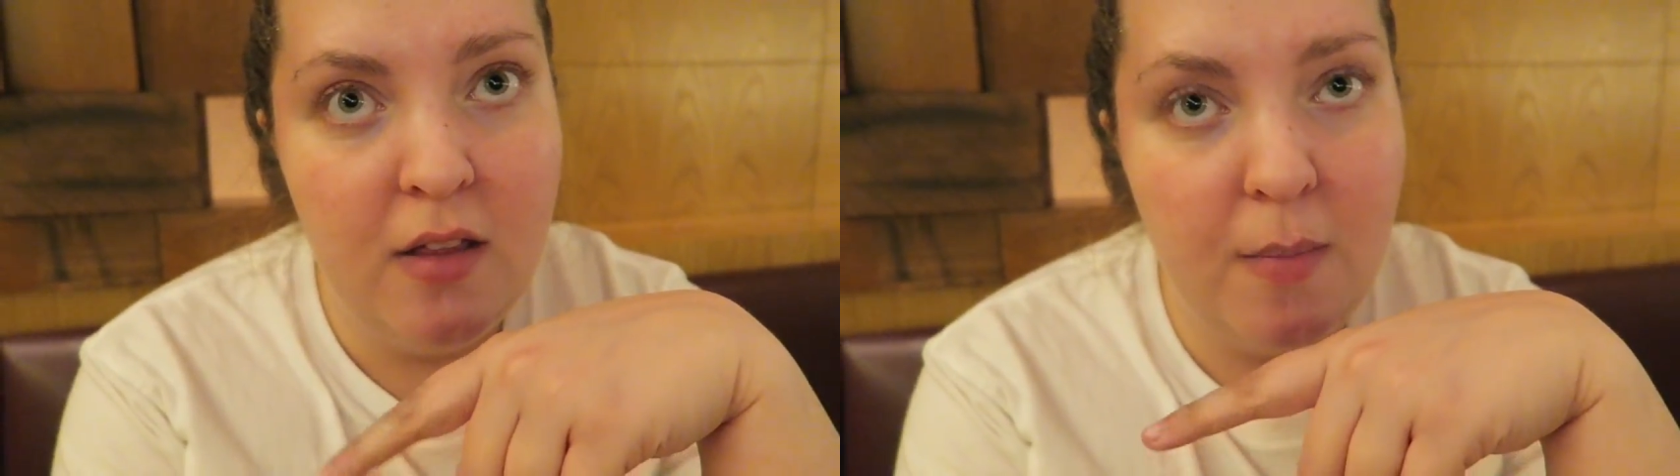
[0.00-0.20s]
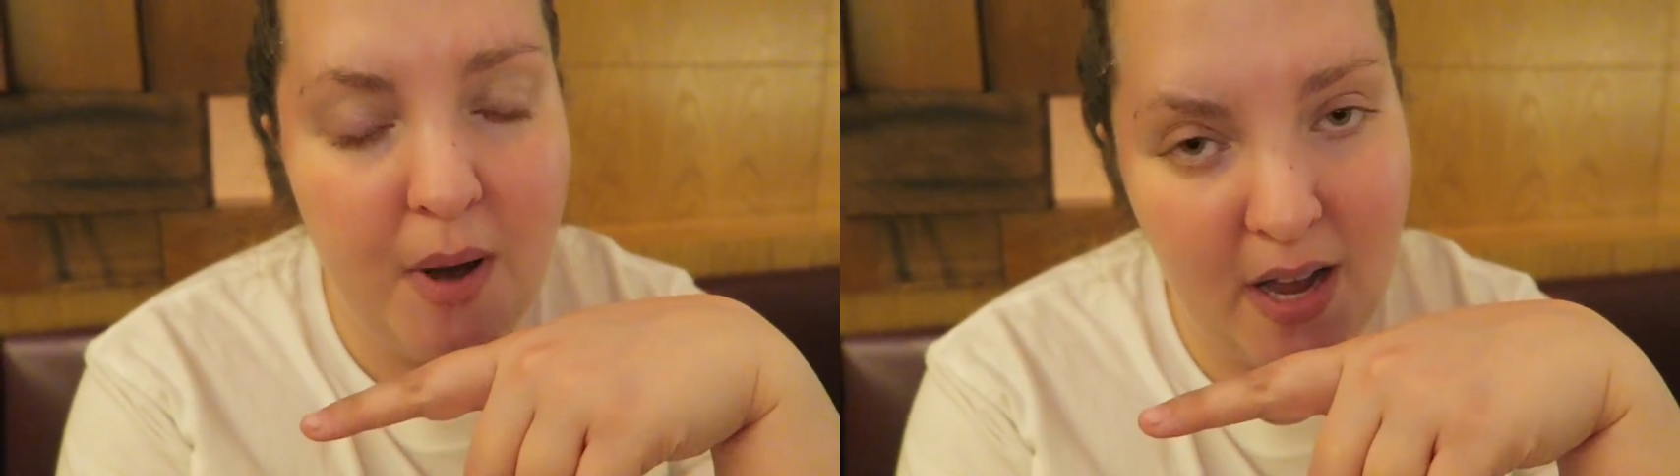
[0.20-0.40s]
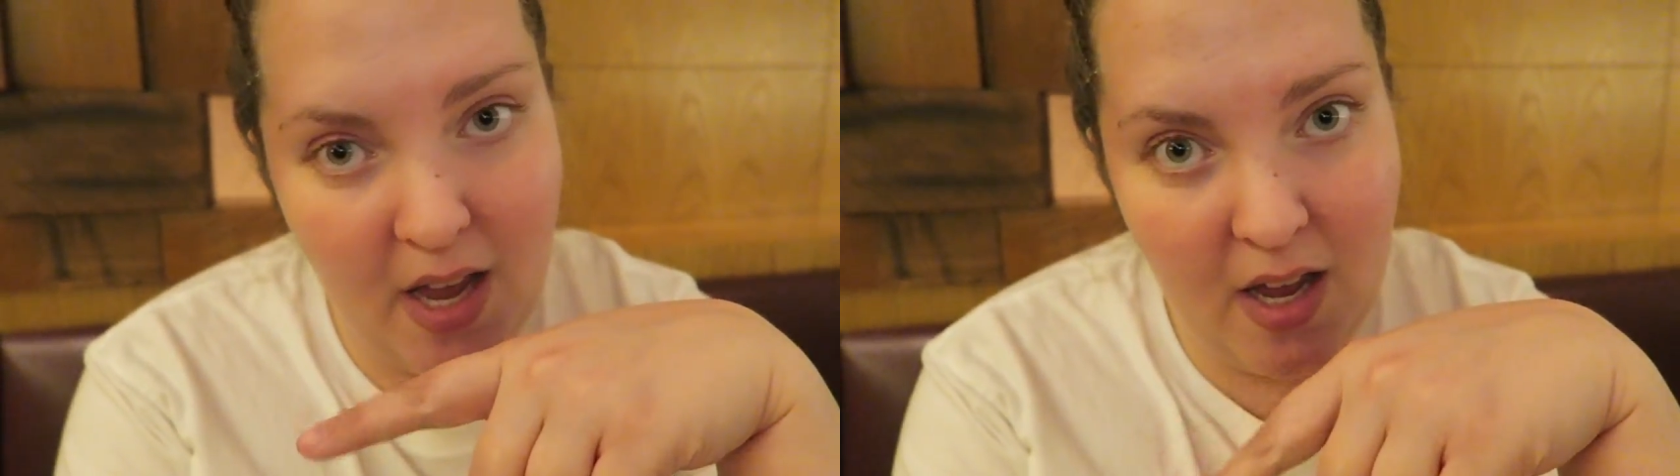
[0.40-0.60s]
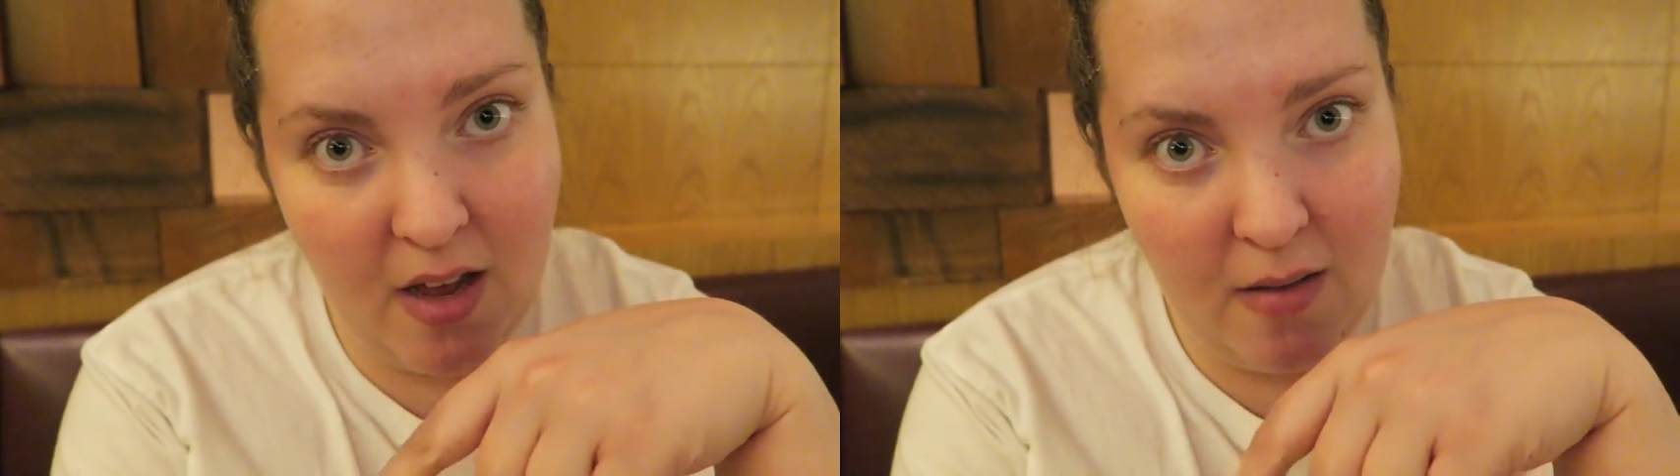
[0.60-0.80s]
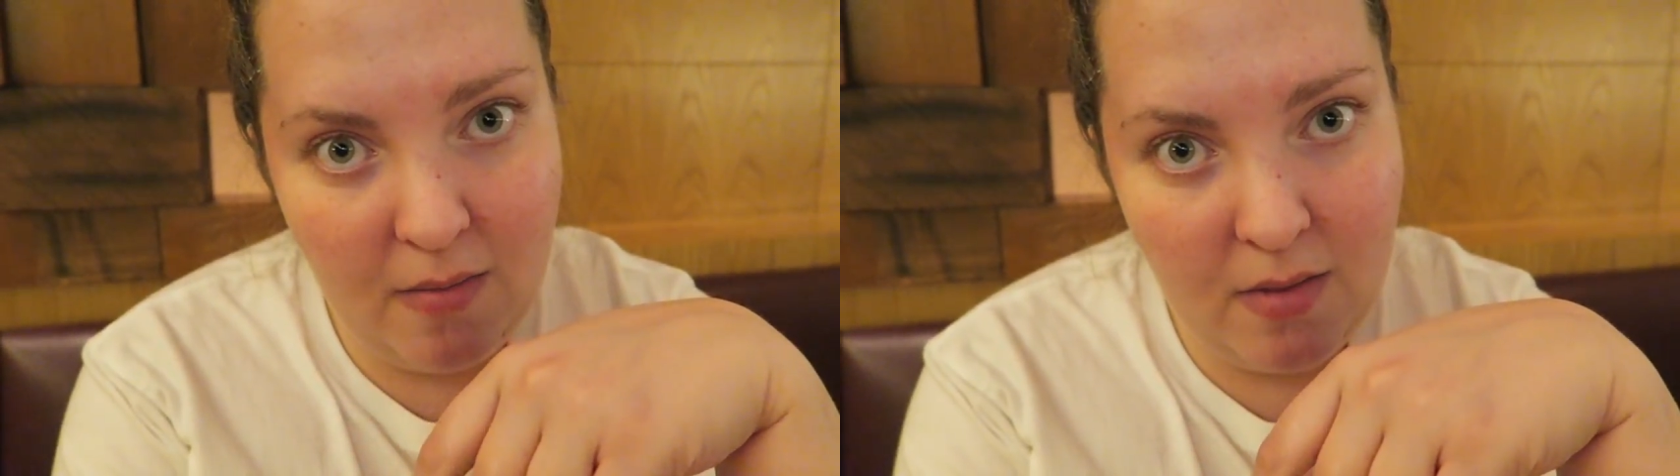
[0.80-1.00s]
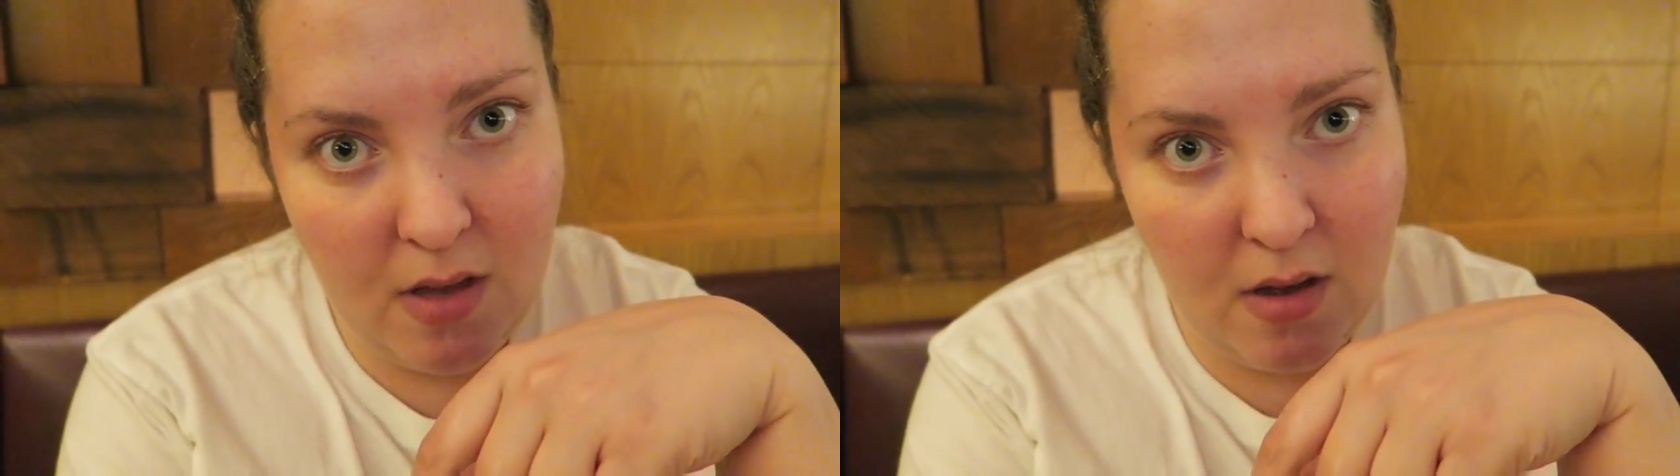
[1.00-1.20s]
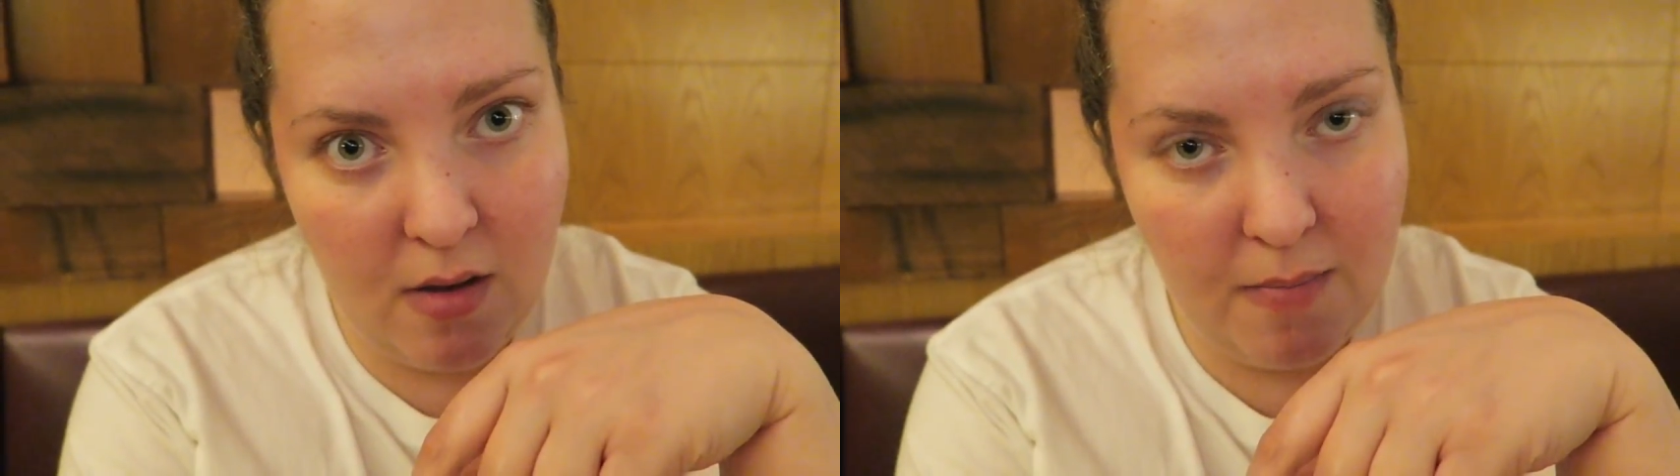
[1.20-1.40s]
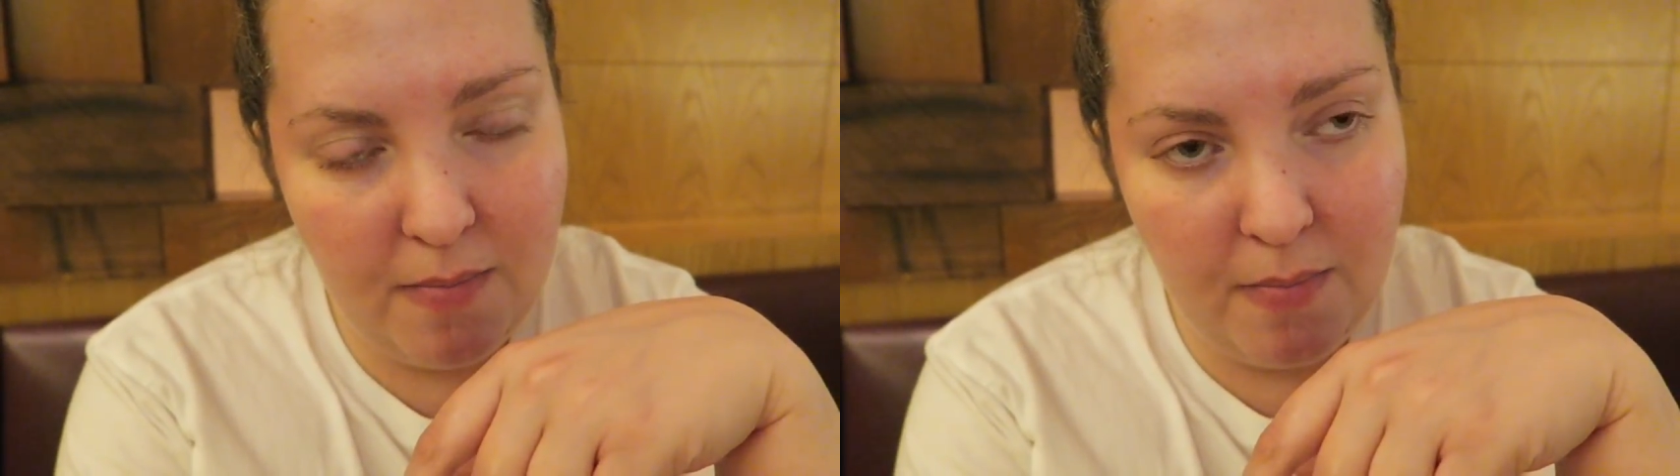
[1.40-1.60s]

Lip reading: The paella, the